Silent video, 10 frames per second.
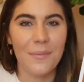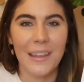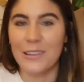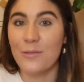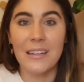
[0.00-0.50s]

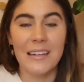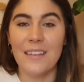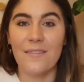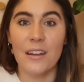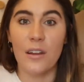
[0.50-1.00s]
Like, you didn't
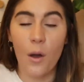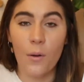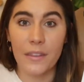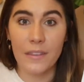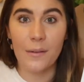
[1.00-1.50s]
even know
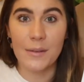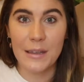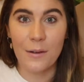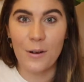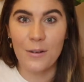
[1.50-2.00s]
that that was
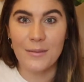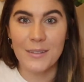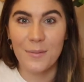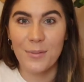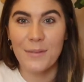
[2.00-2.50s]
the quote I was
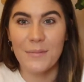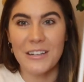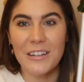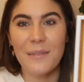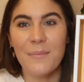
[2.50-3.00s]
gonna put in my
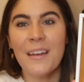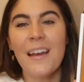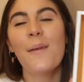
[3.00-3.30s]
gym,